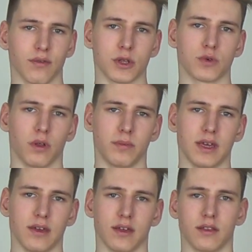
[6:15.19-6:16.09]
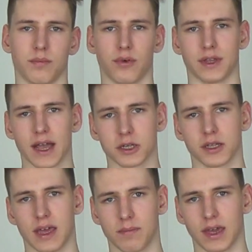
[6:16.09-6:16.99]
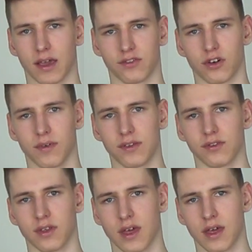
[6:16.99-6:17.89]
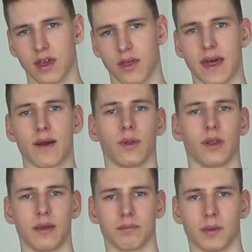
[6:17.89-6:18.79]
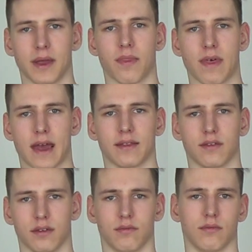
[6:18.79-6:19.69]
which will be the production API service, that will implement that